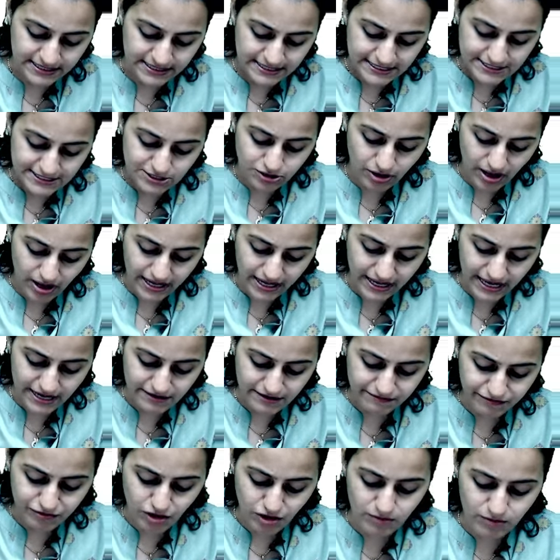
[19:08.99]
So again,
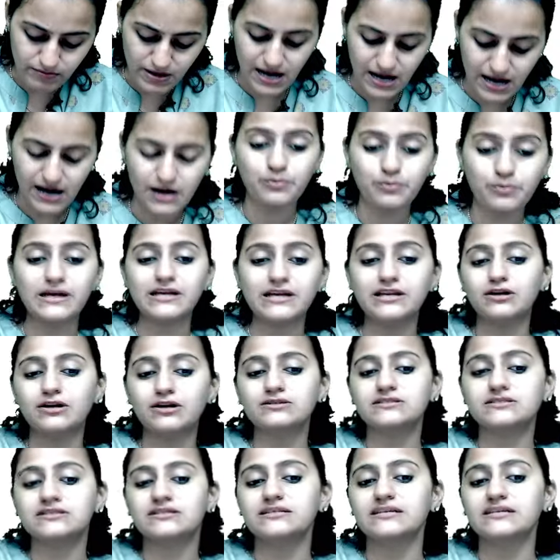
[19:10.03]
from our
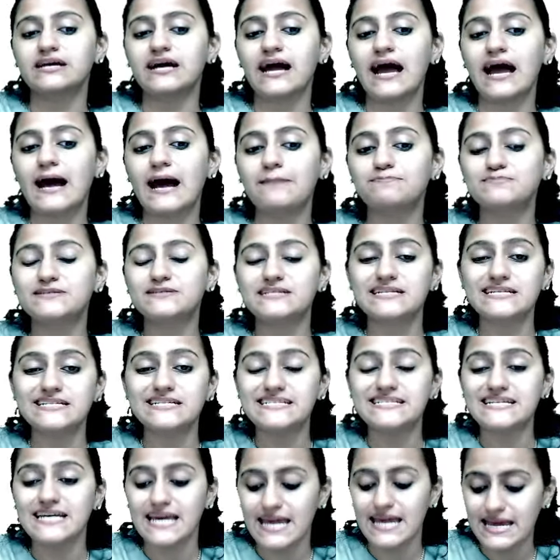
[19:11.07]
videos in the app,
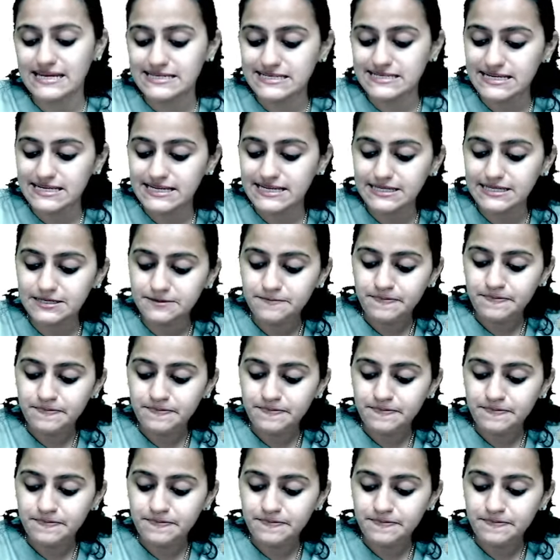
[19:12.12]
CD18,